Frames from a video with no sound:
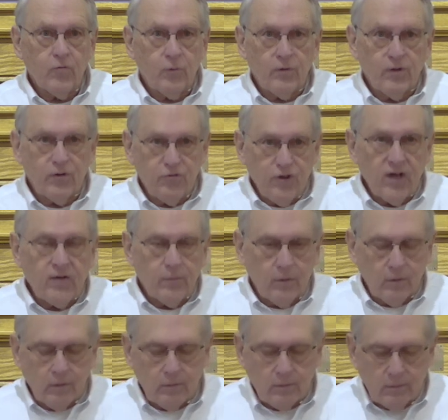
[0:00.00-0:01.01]
the
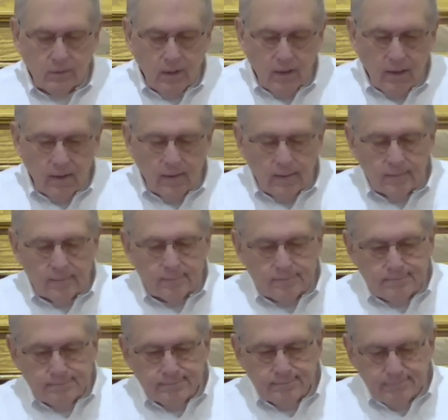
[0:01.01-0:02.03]
general uh,
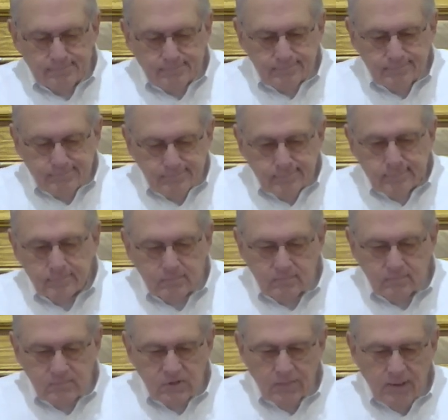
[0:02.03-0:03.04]

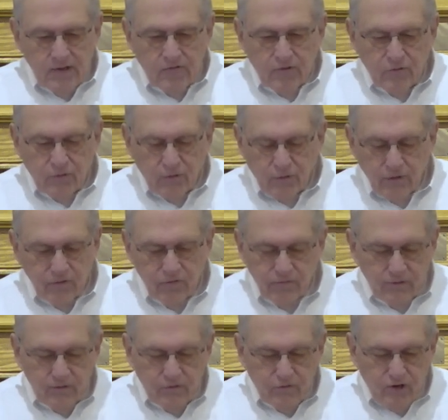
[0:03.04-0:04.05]
dimensions of the
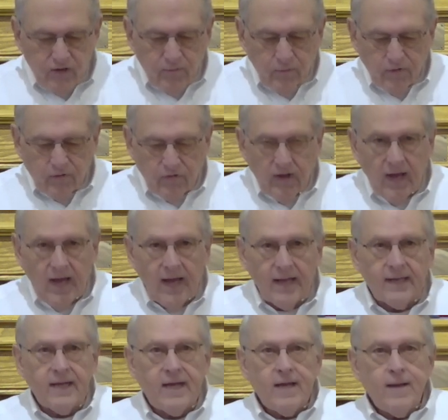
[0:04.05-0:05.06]
general design
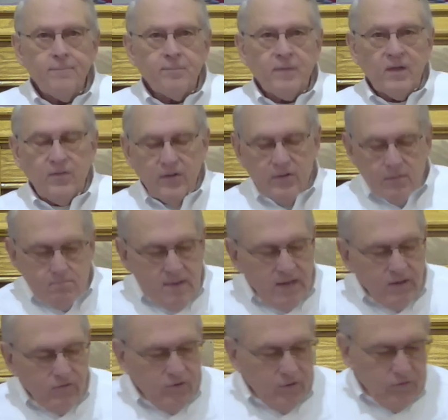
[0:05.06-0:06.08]
the
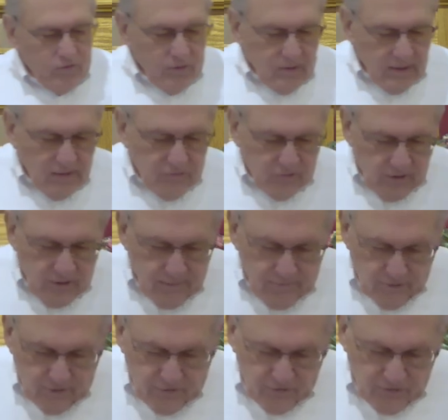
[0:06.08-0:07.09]
dimensions are listed in
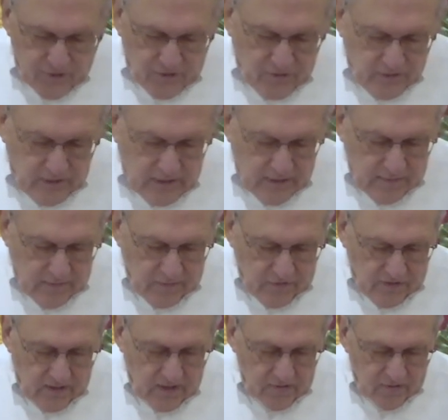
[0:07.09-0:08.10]
verse 16. The
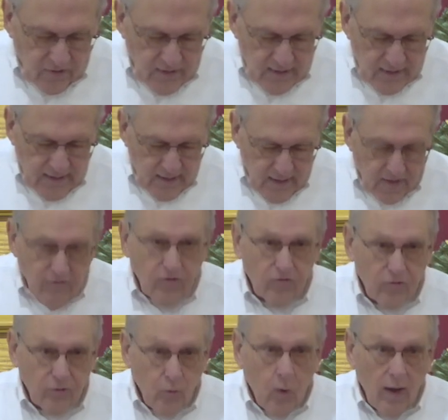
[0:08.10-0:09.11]
city is laid out as a
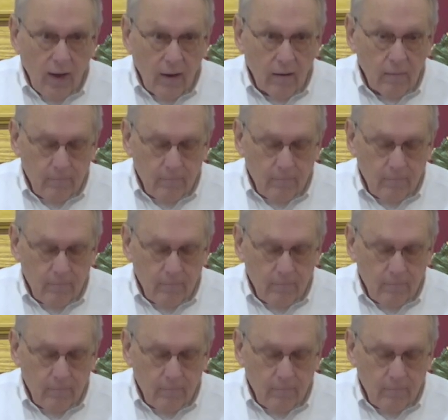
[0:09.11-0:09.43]
square,